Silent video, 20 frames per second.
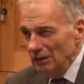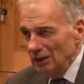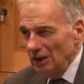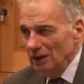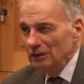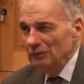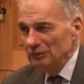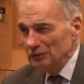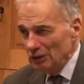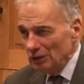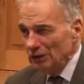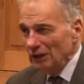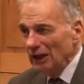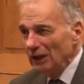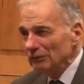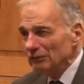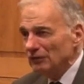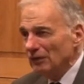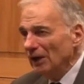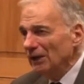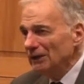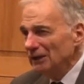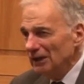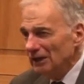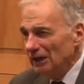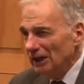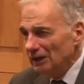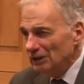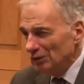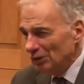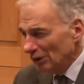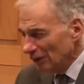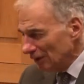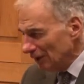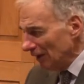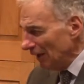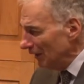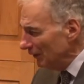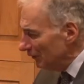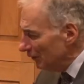And if you're not fighting it and
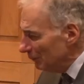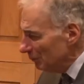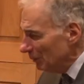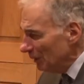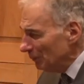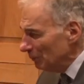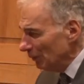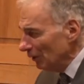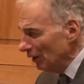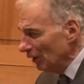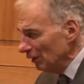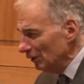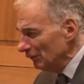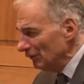organizing people all